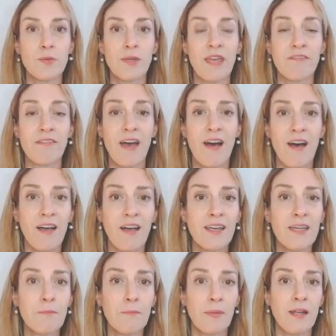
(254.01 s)
We have
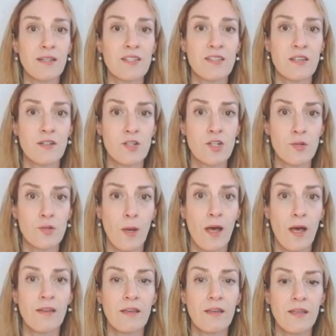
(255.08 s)
I plus
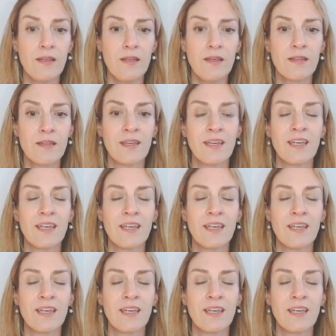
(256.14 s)
schwa, a.